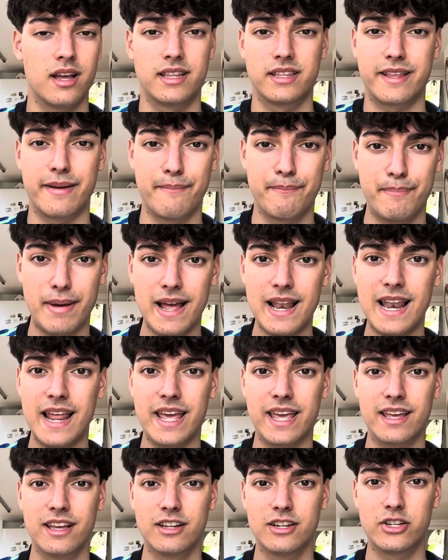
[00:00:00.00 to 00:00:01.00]

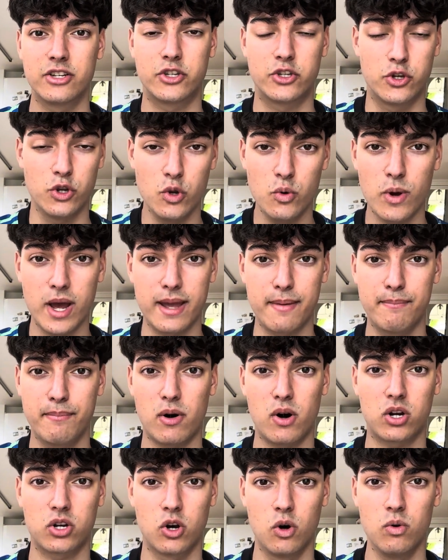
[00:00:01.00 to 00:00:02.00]
Dembele, Doué,
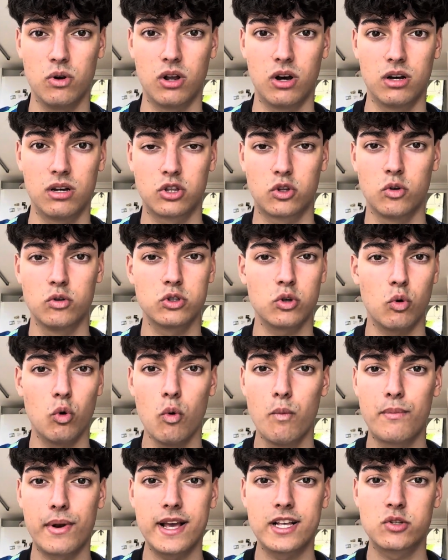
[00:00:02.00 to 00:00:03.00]
Barcola, those are all
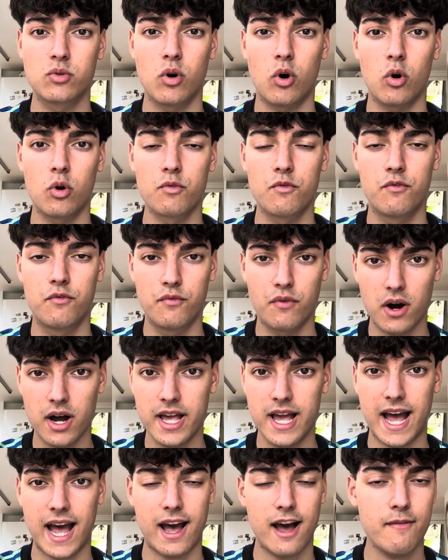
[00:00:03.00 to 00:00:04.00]
players who are on fire,
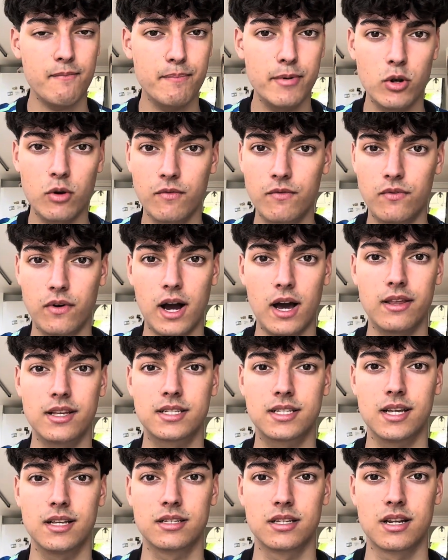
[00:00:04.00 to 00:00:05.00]
have been on fire this
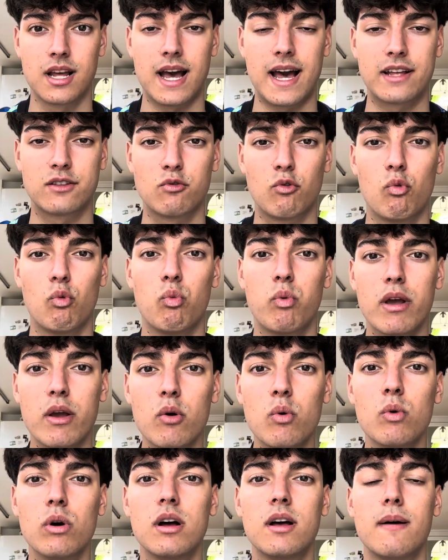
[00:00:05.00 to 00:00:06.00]
season, and
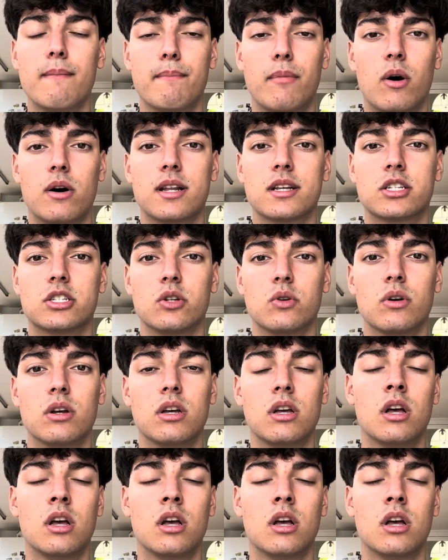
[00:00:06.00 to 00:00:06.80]
will punish you.